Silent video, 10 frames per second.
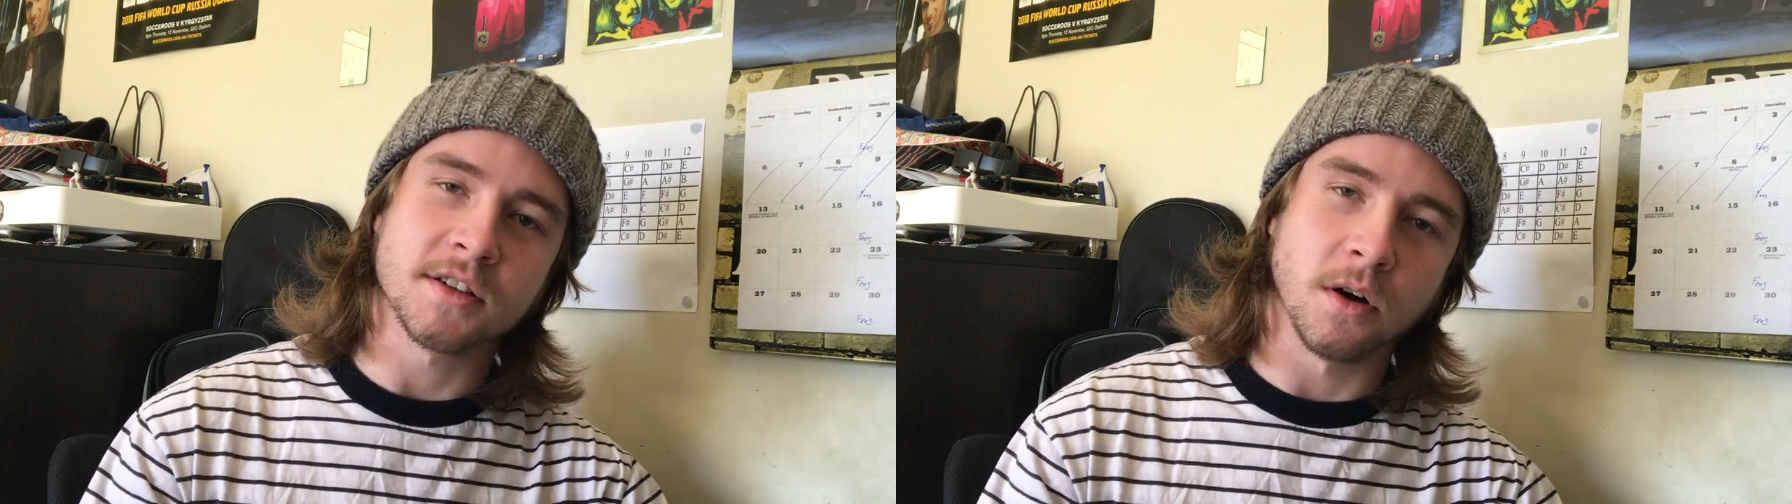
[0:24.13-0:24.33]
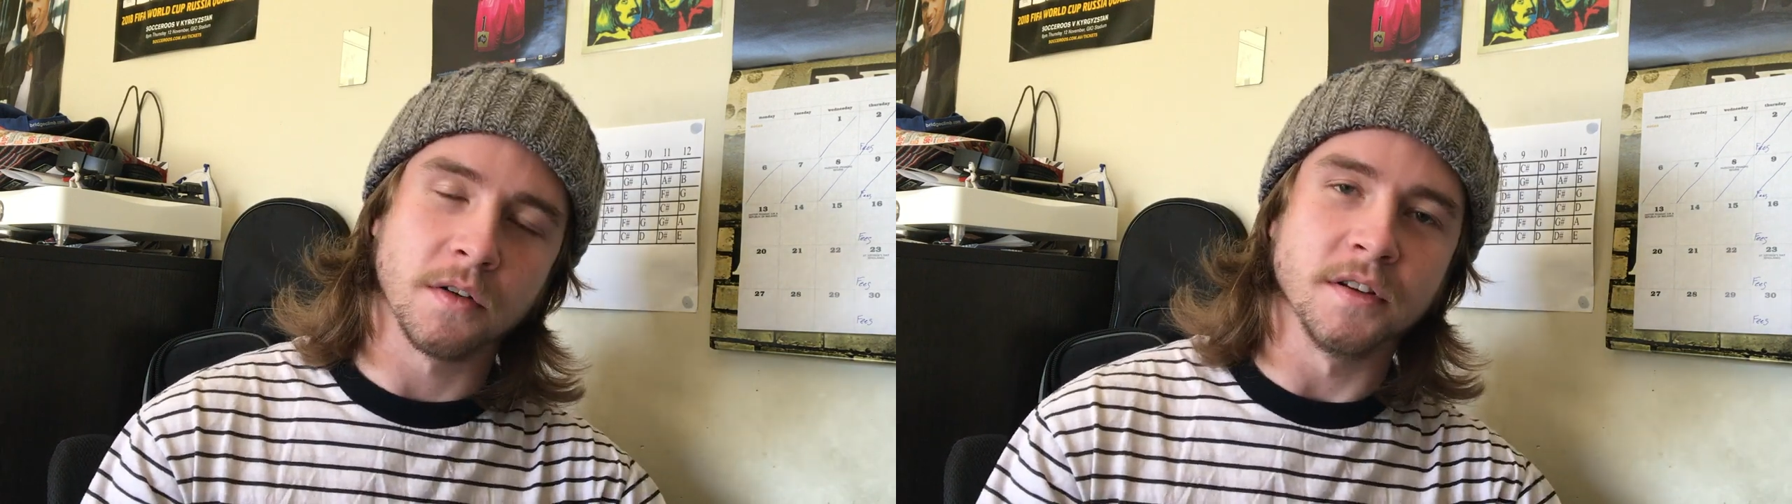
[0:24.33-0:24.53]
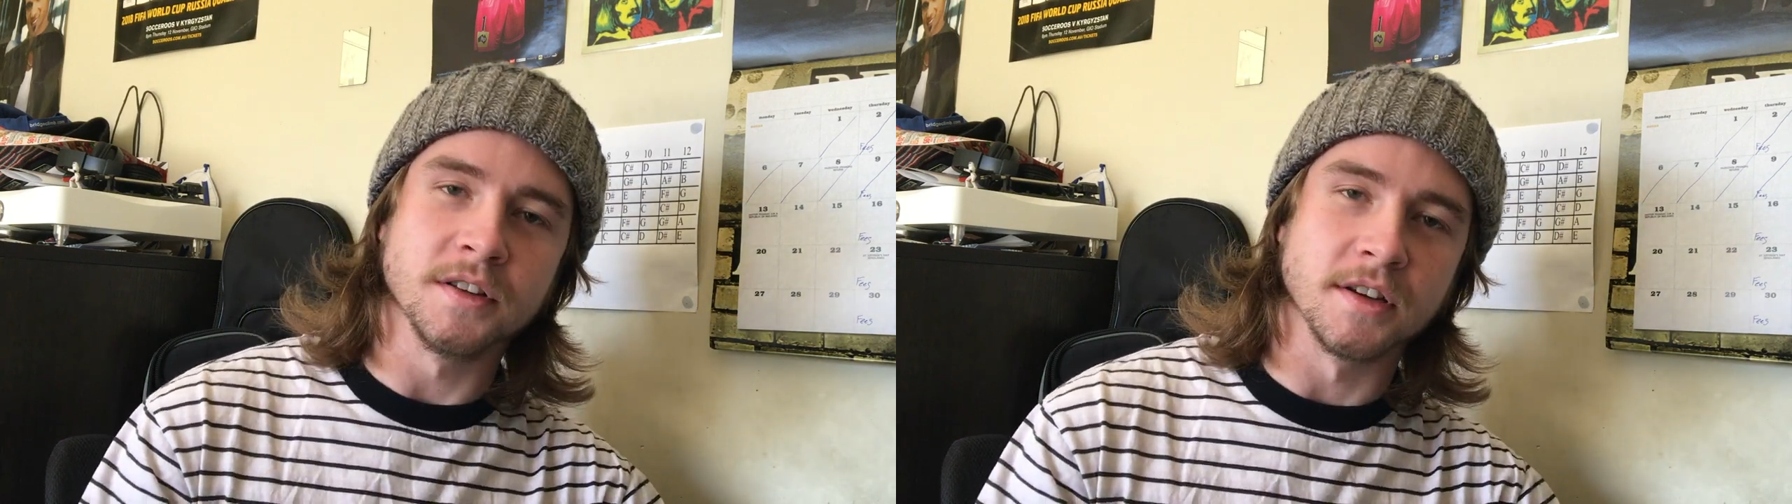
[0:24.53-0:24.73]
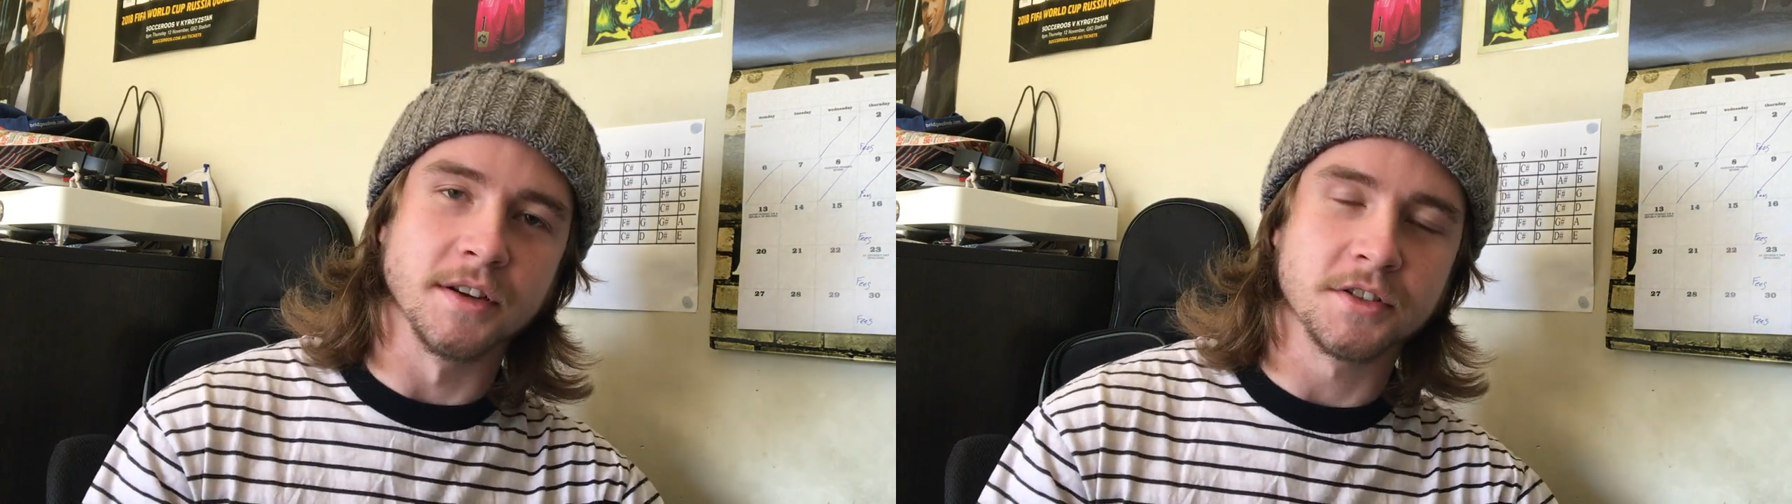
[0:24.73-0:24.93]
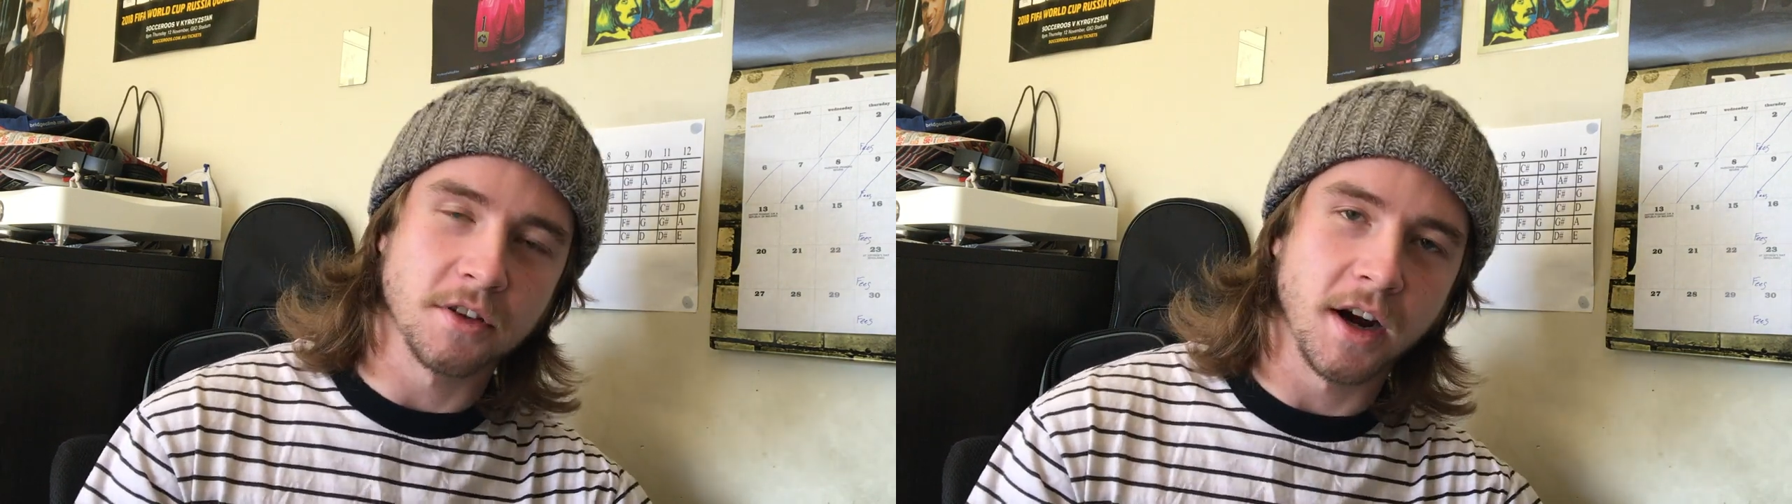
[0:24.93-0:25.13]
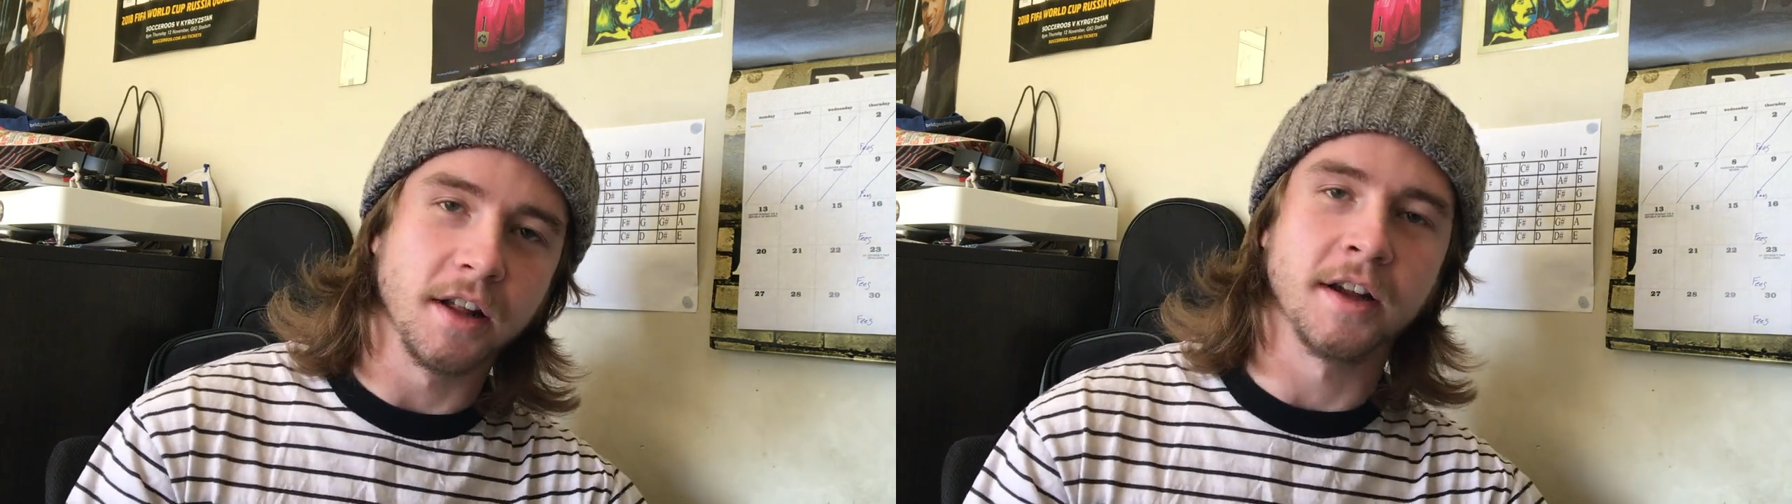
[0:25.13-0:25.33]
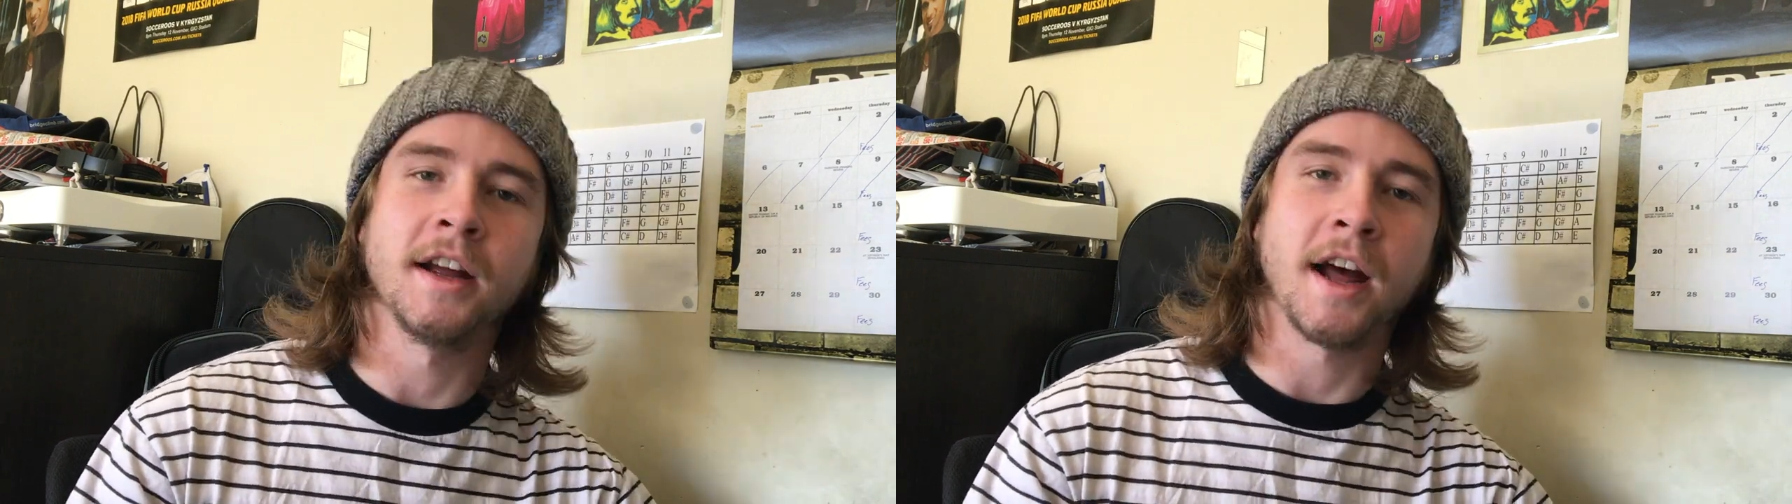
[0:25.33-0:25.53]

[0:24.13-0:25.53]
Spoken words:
coffees Australia